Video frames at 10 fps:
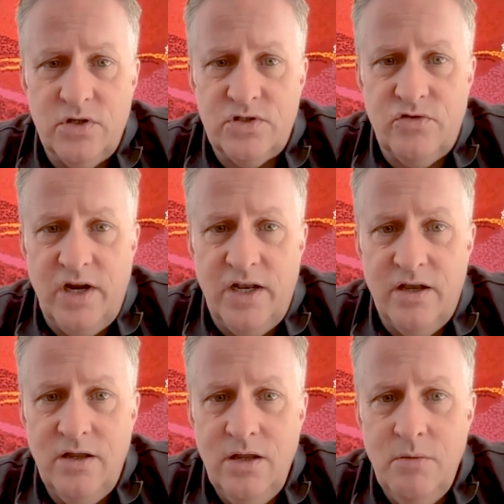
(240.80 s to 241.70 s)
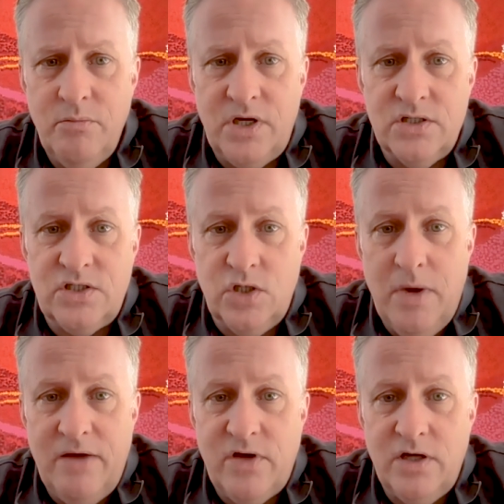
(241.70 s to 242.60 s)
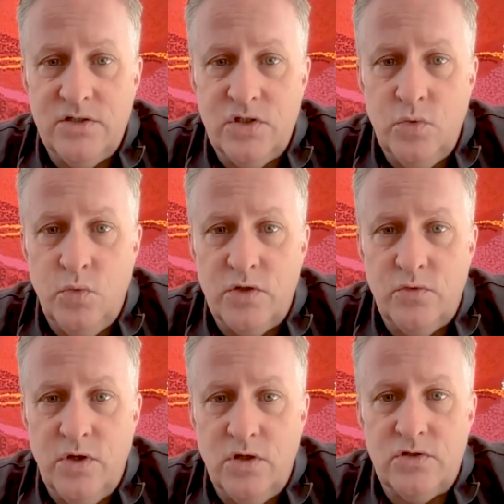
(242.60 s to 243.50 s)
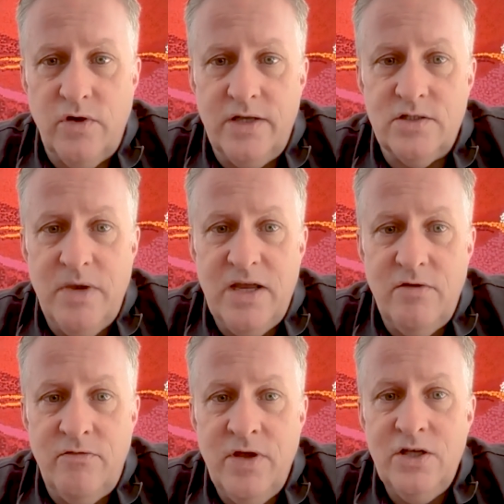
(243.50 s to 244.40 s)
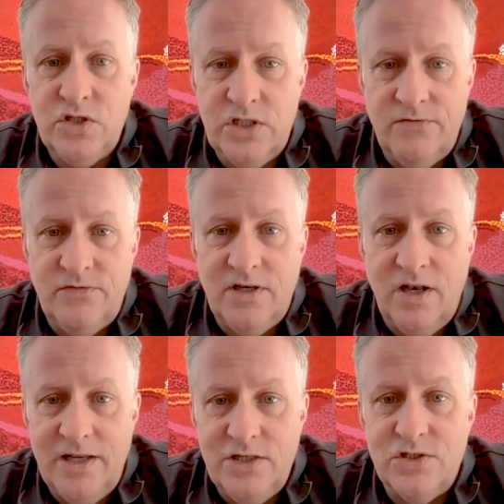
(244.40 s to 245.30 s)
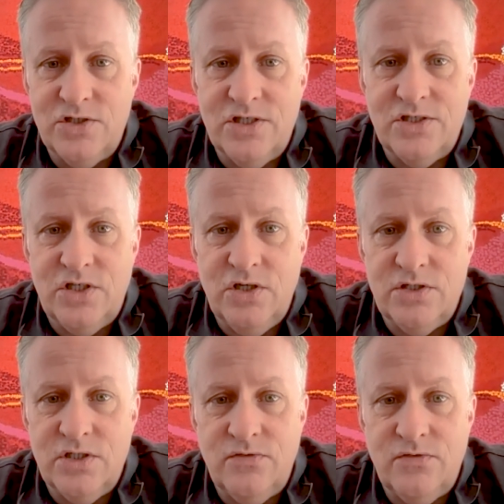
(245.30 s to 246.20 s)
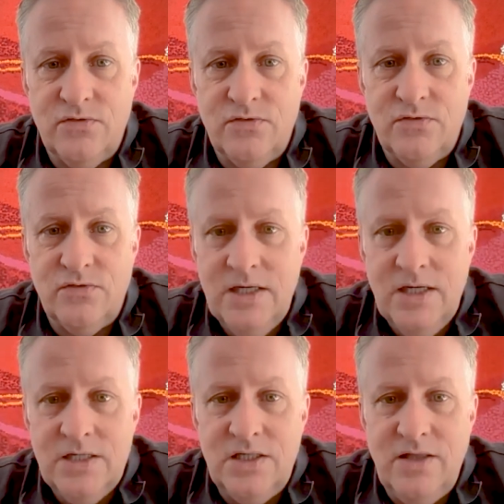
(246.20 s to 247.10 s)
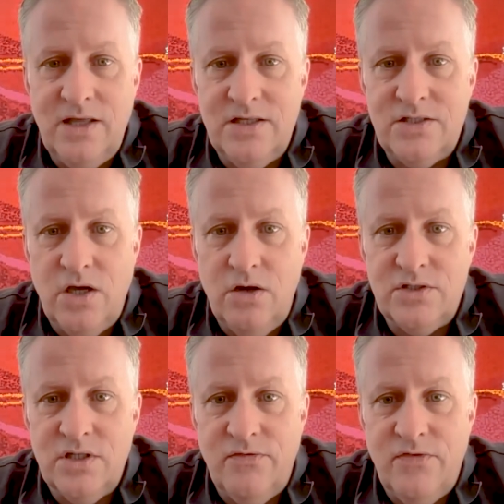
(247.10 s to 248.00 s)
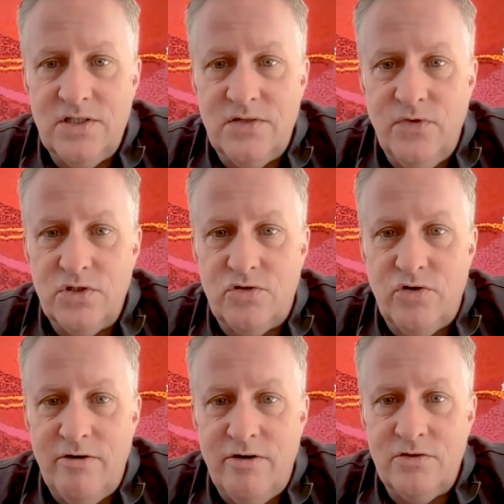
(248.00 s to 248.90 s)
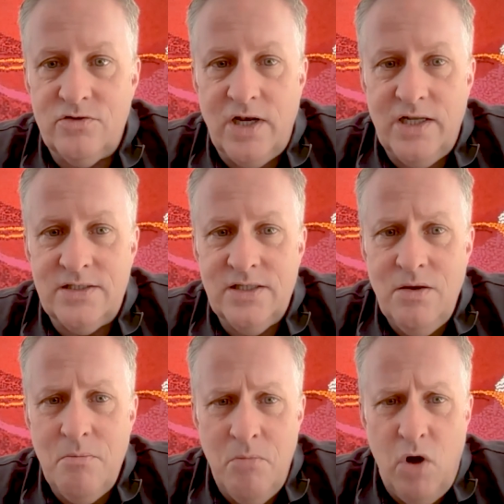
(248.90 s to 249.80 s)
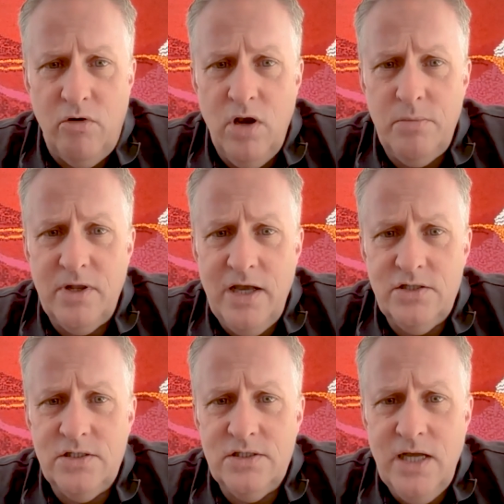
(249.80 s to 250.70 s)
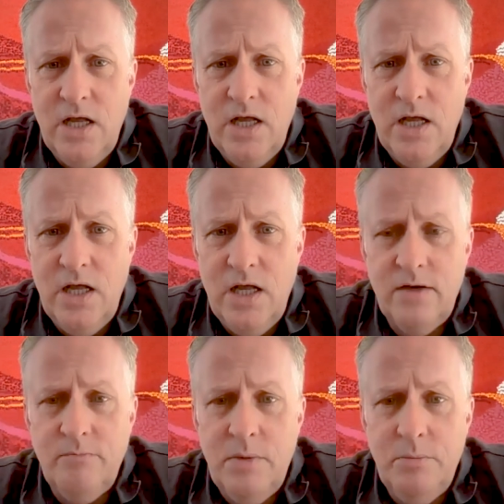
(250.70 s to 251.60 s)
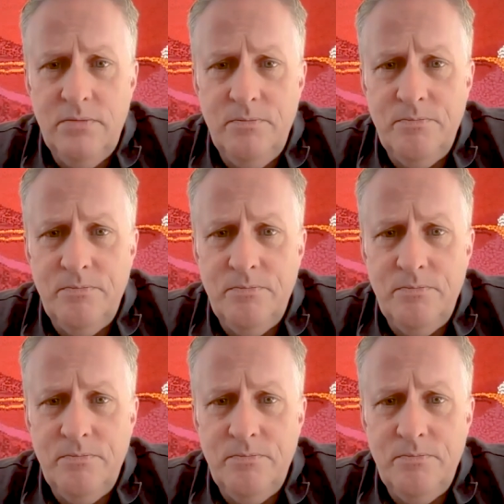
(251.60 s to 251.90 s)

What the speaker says: Australia, because some Afghans who worked with the Australians may have shifted allegiances, to use his phrase. Do you think this goes in the face of Australia's moral obligation to help Afghan people?